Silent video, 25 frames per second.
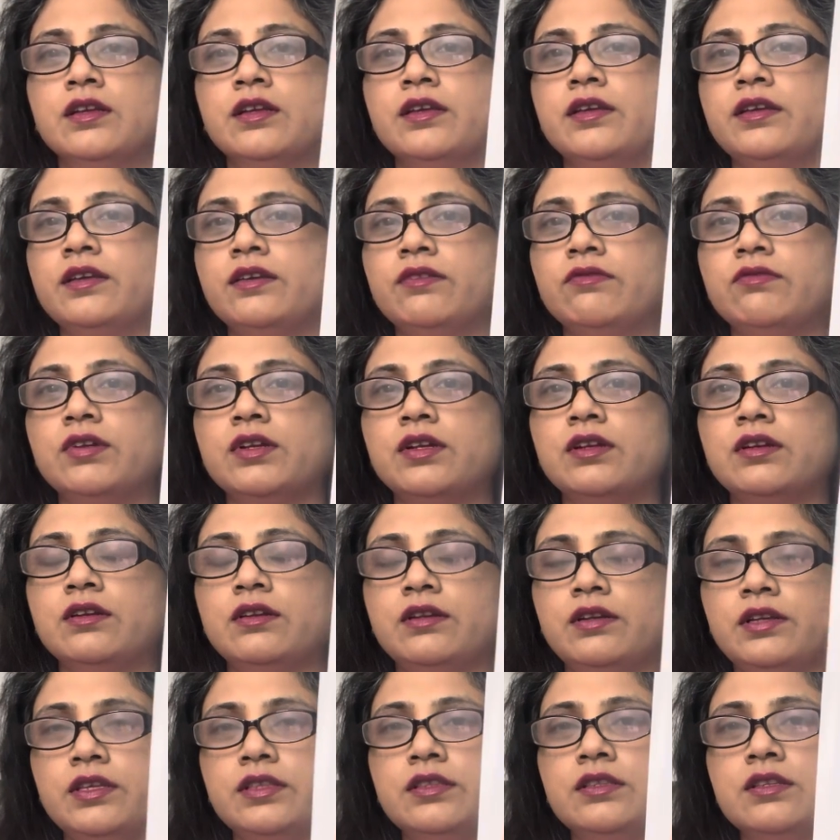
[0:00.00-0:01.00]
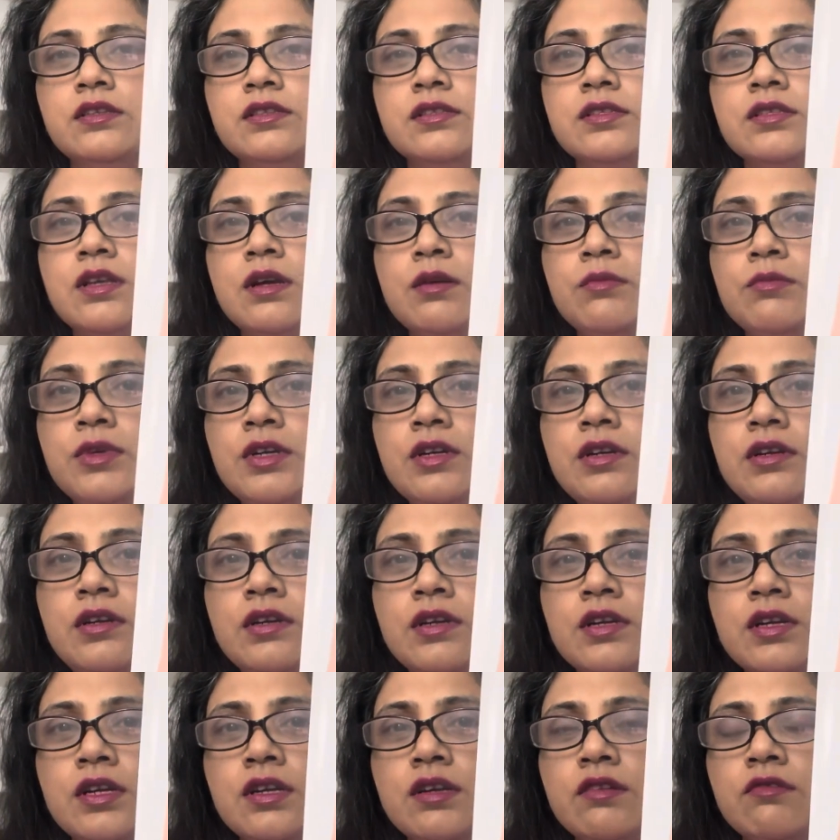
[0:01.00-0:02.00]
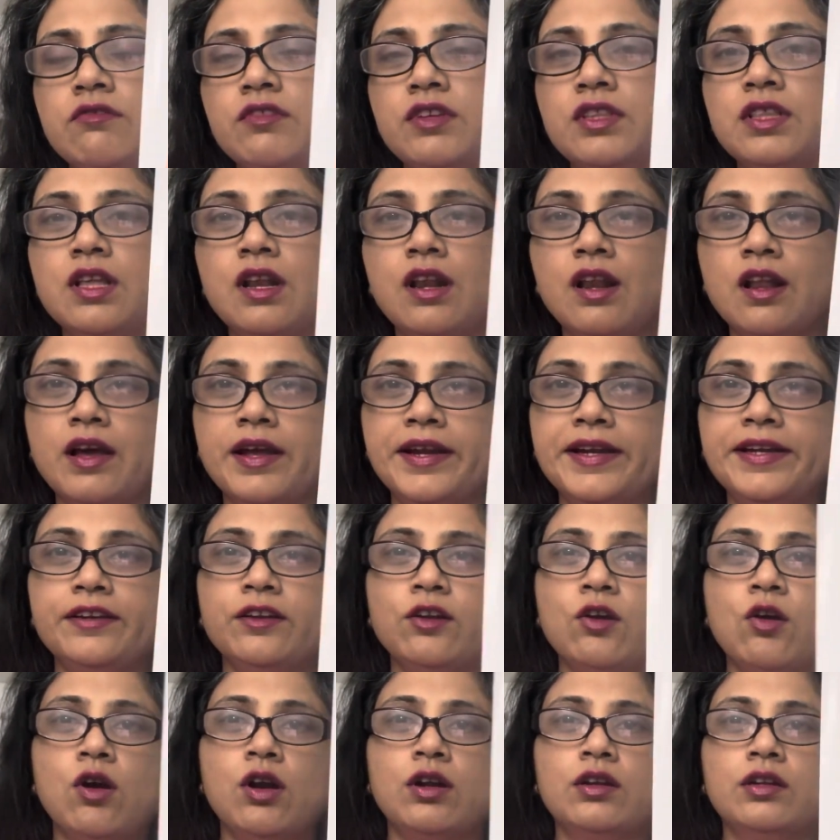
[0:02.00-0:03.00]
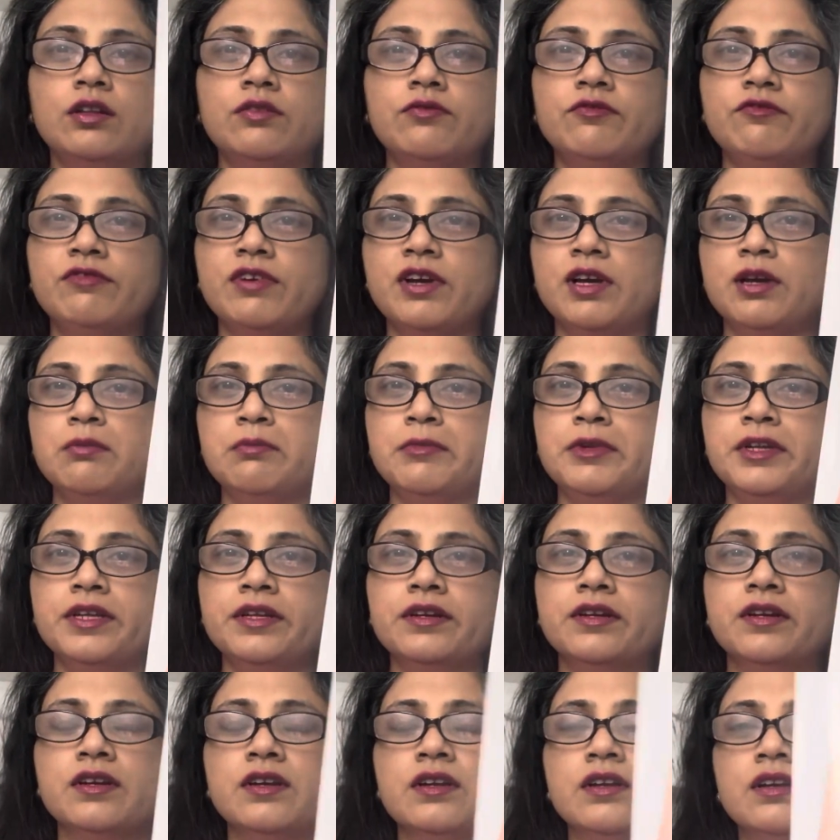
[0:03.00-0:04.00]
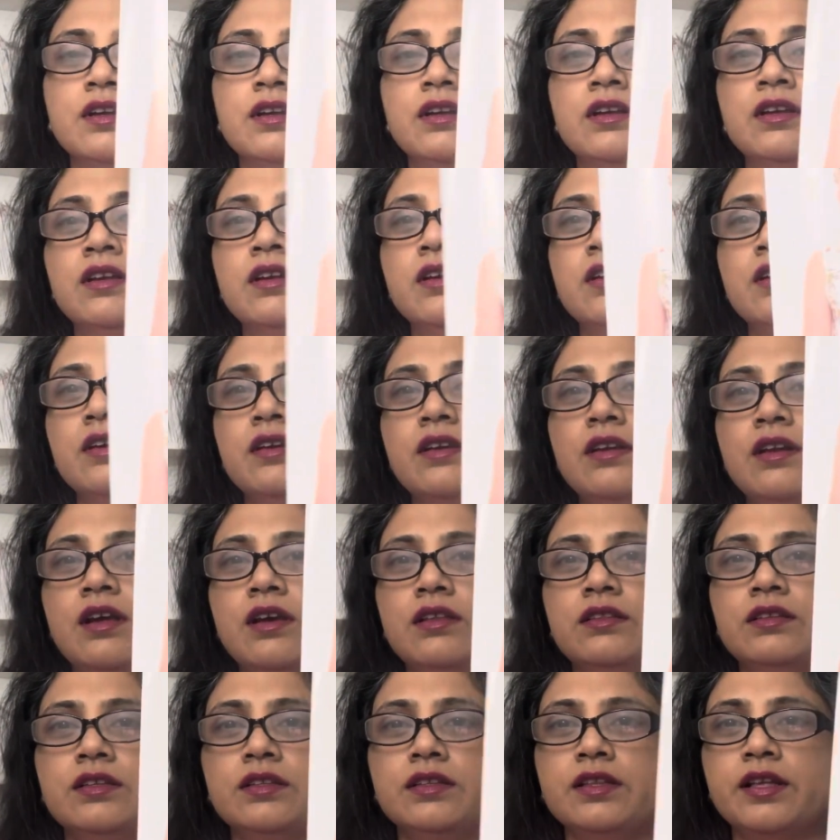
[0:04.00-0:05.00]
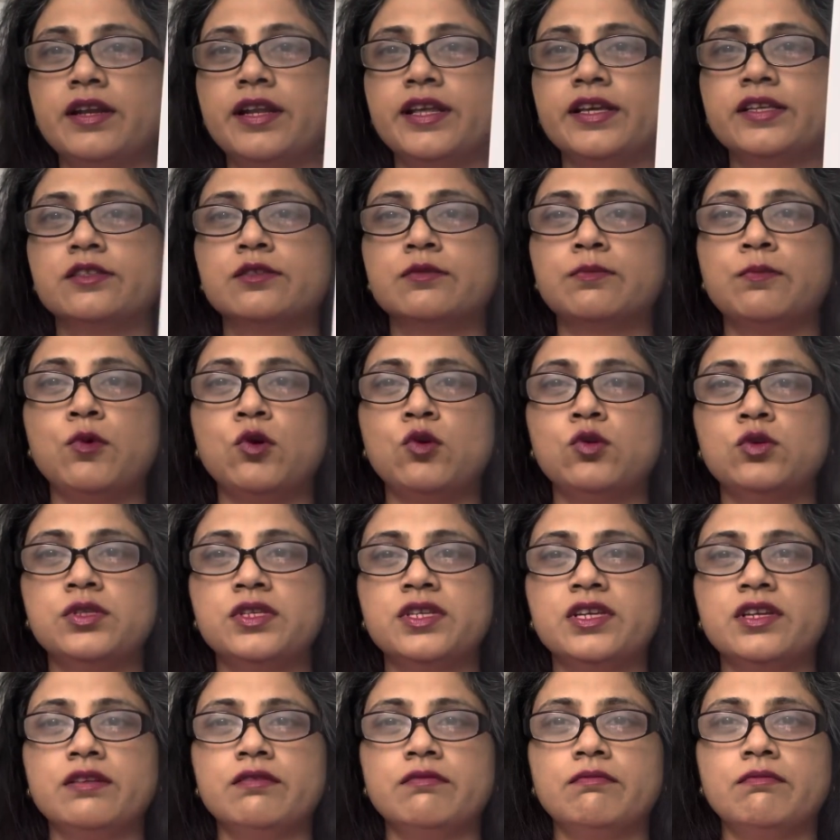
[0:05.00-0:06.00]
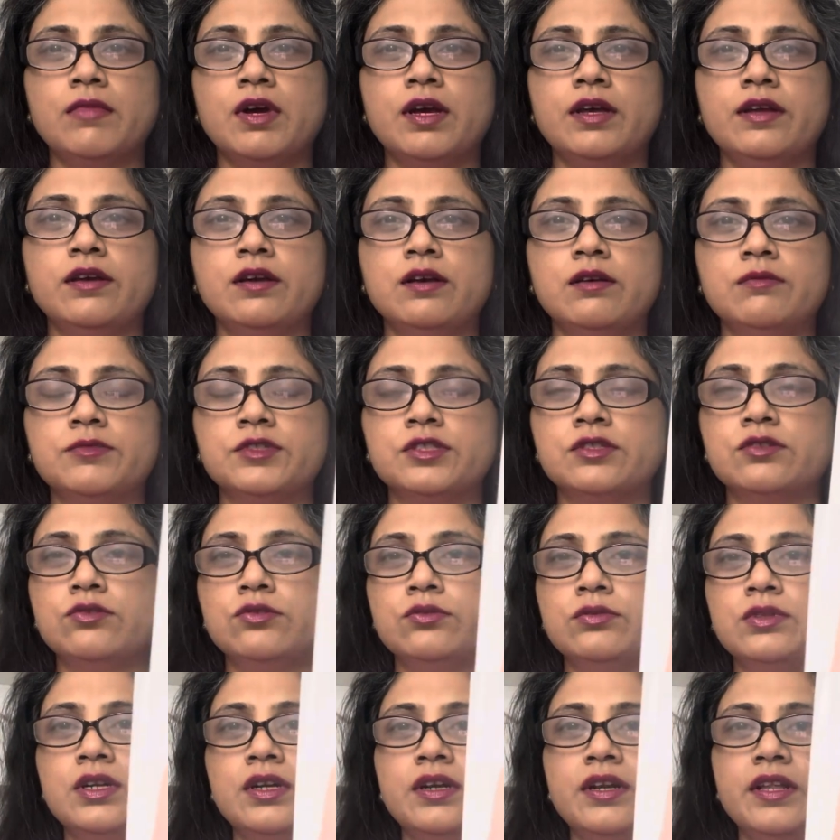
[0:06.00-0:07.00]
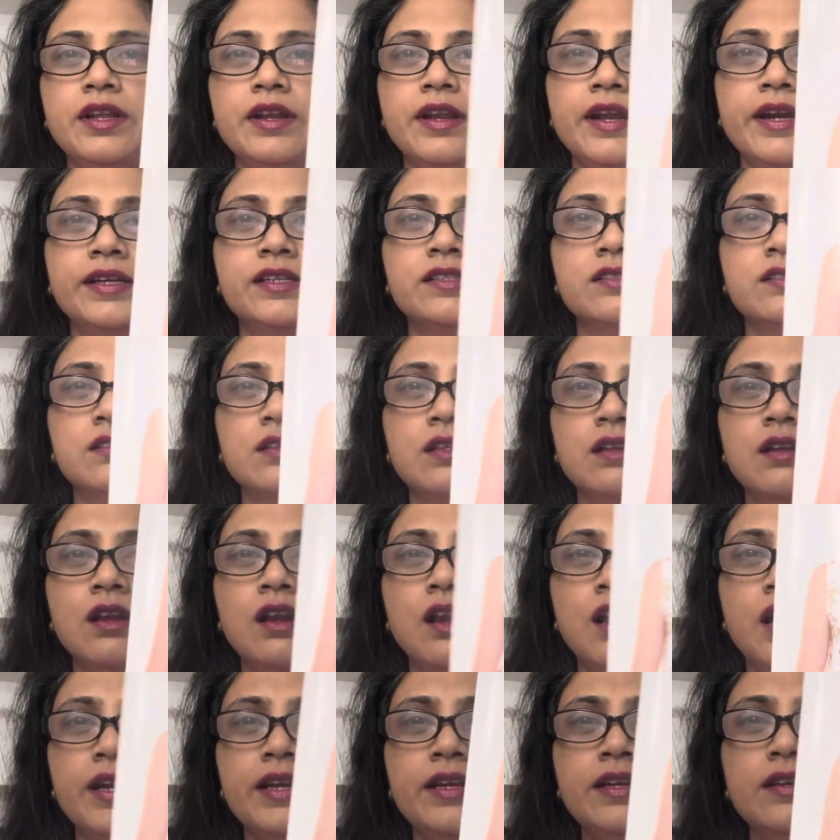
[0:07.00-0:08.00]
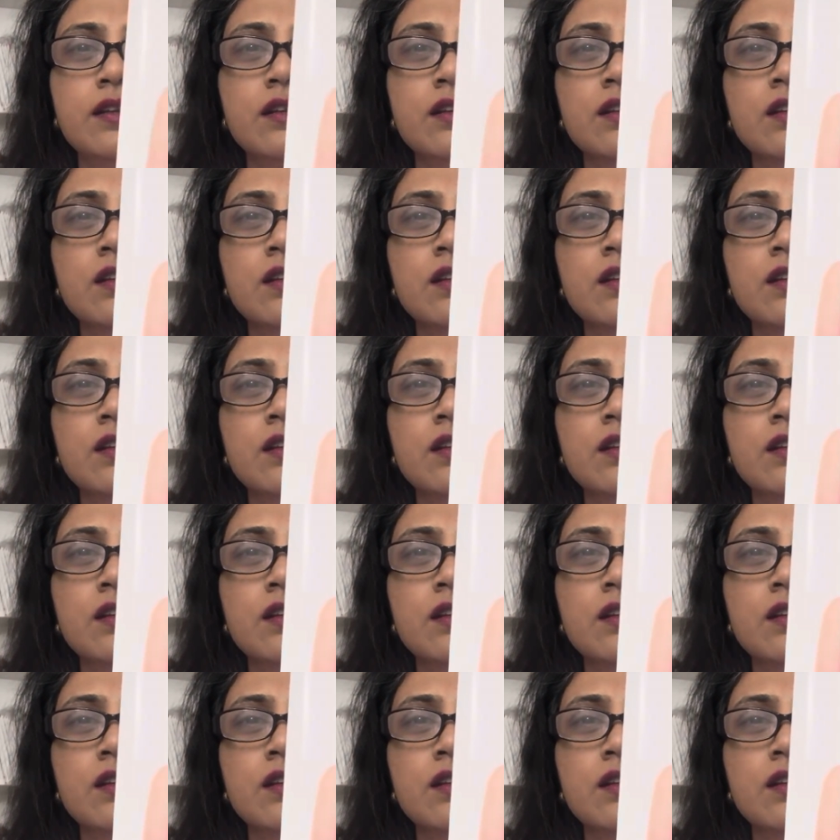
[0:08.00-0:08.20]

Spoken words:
even in the summer with the light cotton fabric rather than exposing my arms to the direct sunlight.